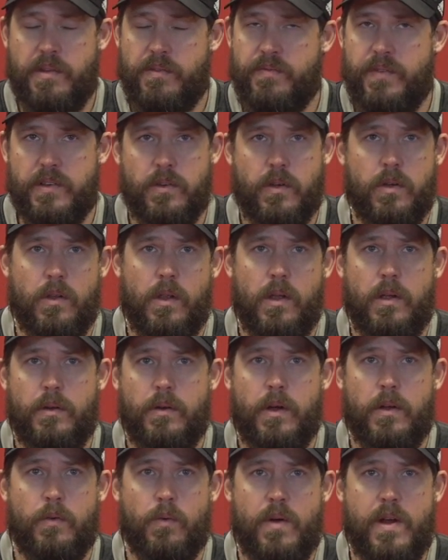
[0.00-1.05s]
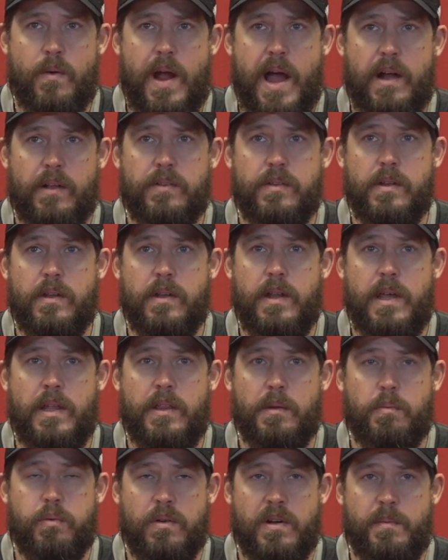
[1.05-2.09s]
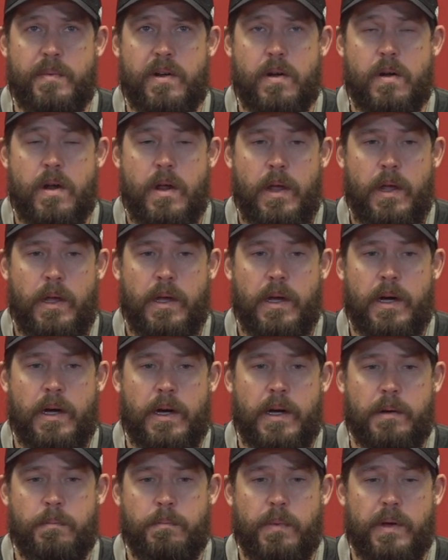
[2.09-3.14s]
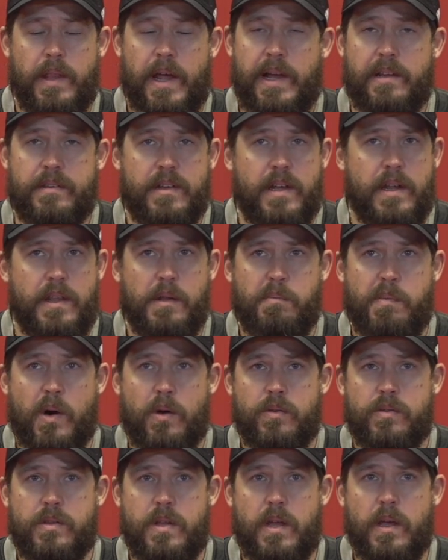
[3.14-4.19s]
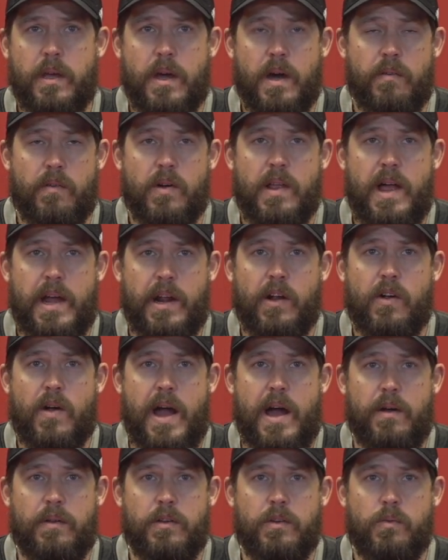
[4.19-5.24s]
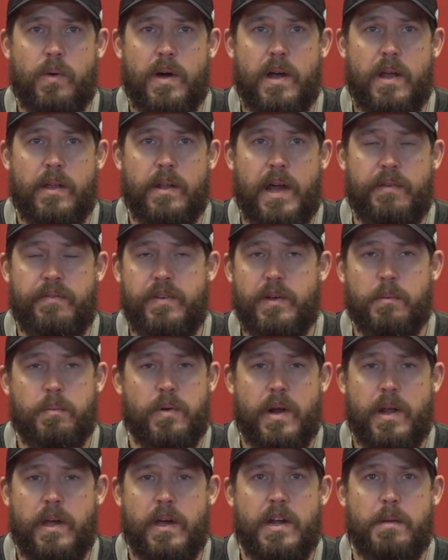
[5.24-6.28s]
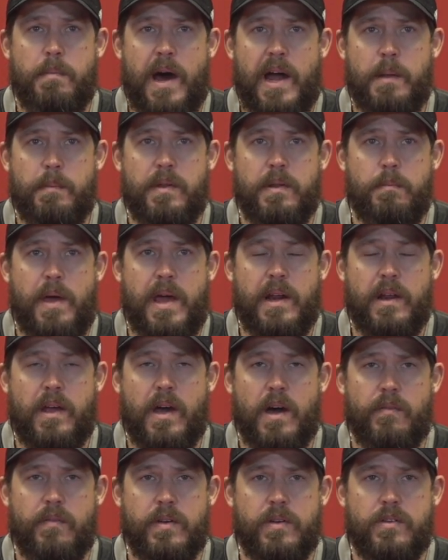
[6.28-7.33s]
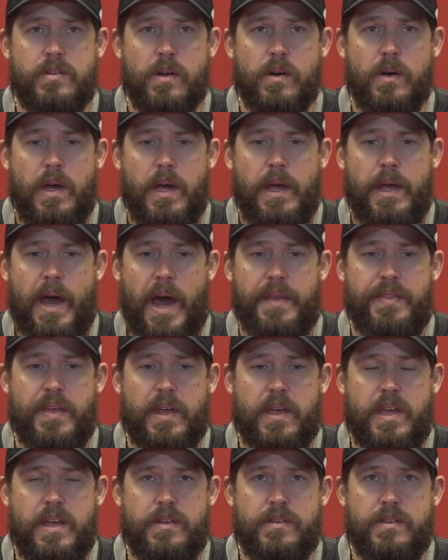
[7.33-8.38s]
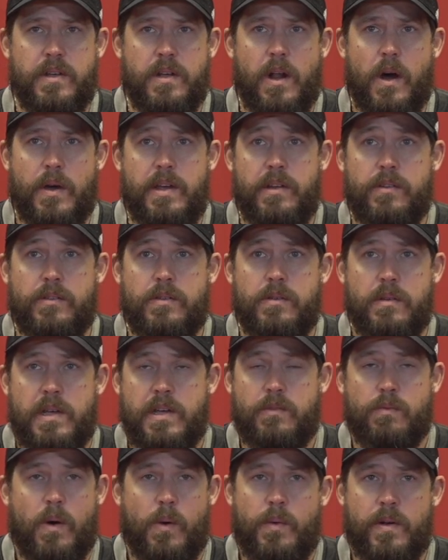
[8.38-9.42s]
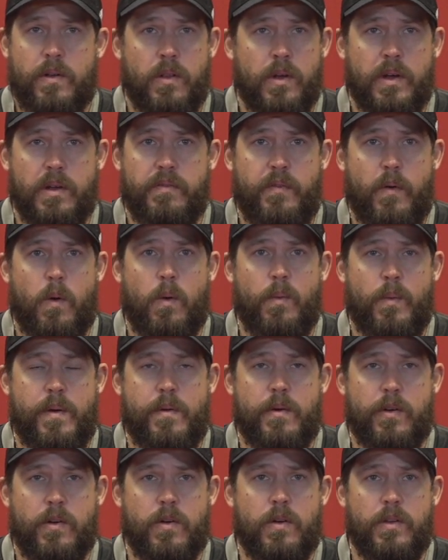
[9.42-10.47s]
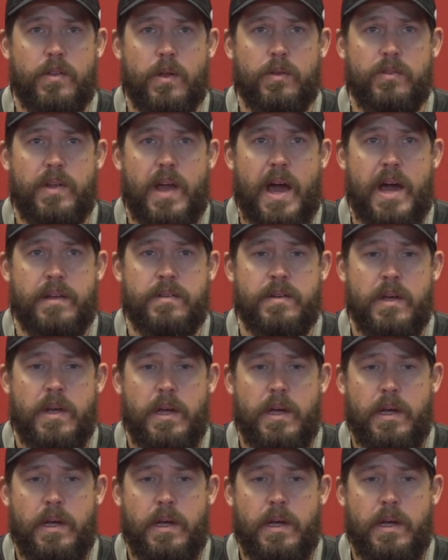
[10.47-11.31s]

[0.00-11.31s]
He's physical on reroutes in the perimeter. But like I said, in the post, he can cover a lot of ground as well. And I feel pretty good about him in man coverage. So I think he's what we were looking for when we recruited those guys.